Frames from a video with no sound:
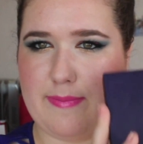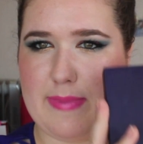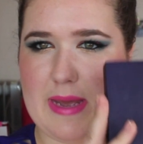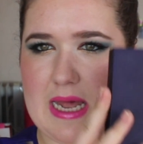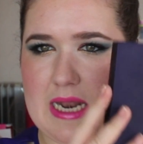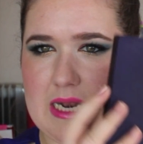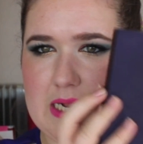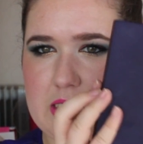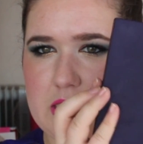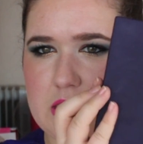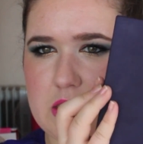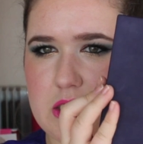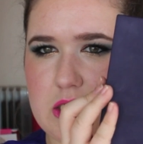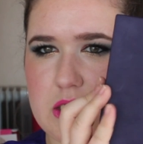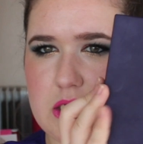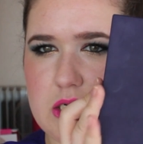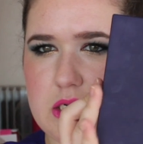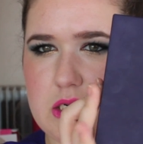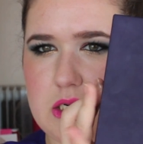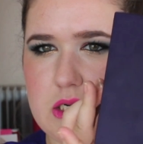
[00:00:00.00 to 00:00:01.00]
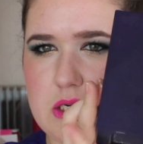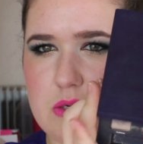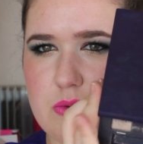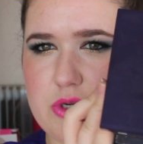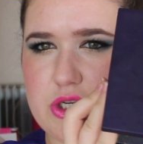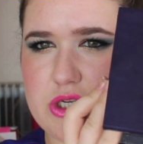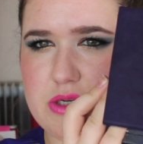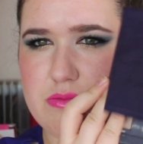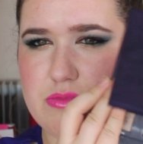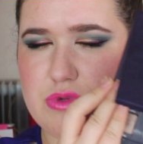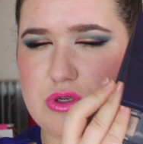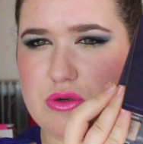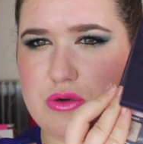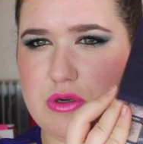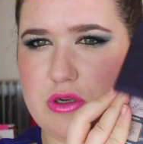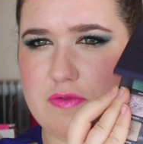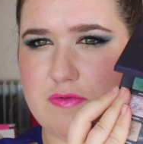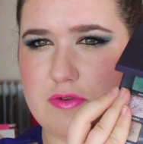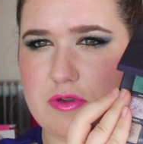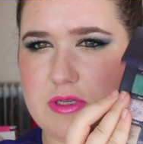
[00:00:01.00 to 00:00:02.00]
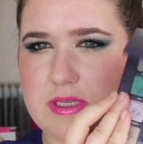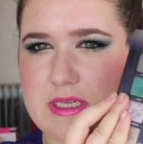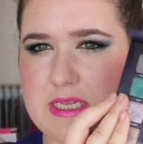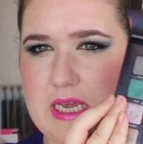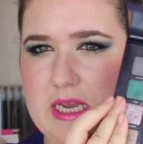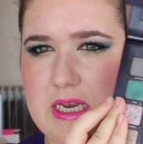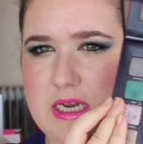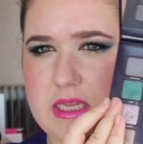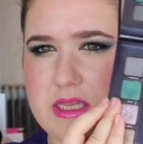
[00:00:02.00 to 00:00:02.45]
palette, which I'm sure you've all seen.